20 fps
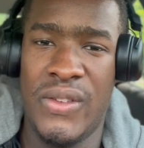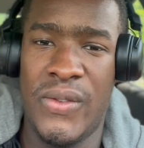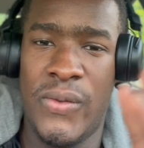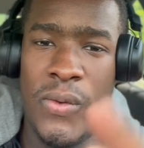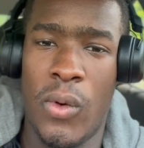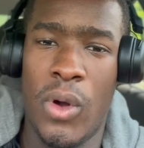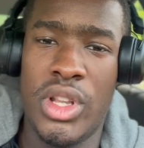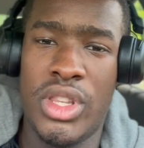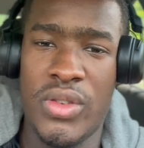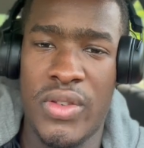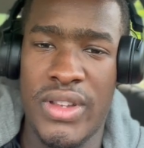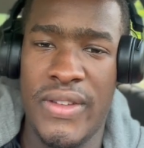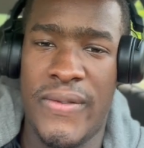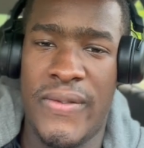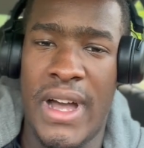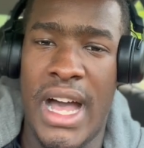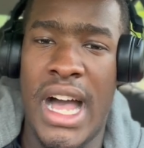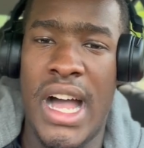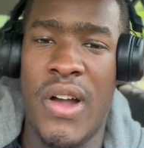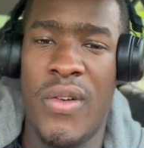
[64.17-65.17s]

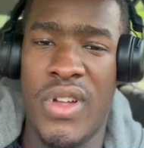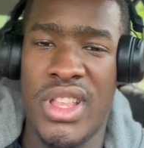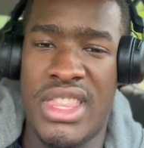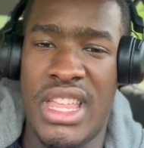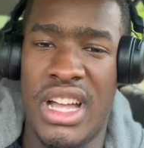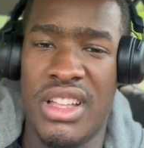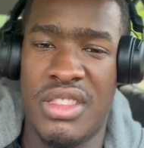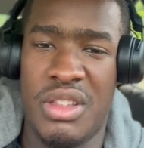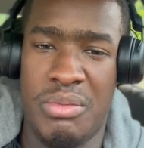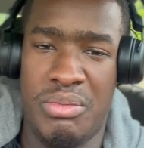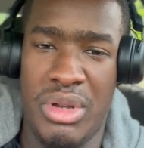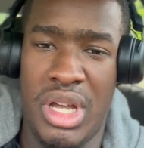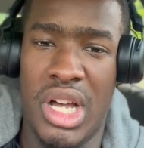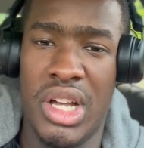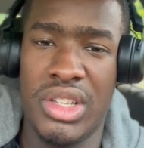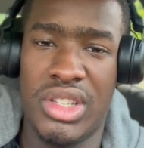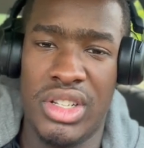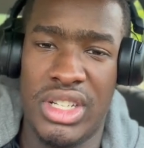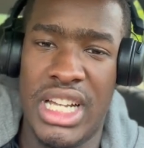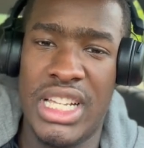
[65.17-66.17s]
425 without the
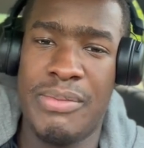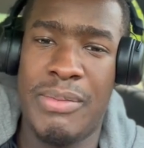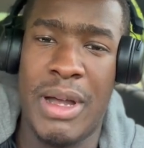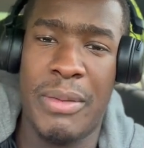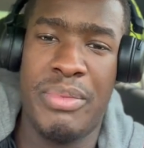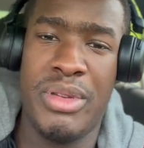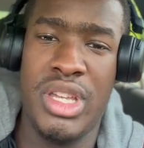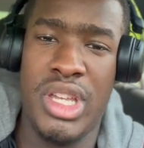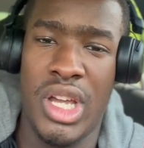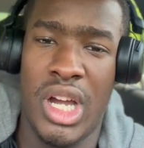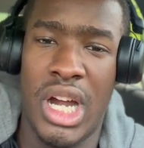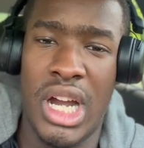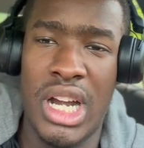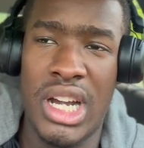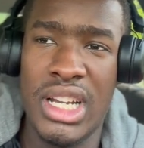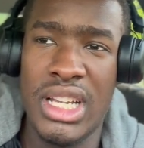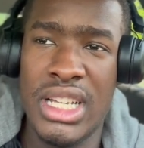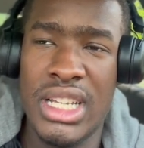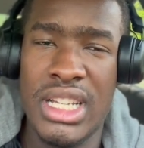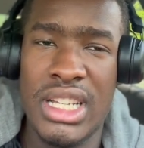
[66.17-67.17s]
belt. So that's my PR.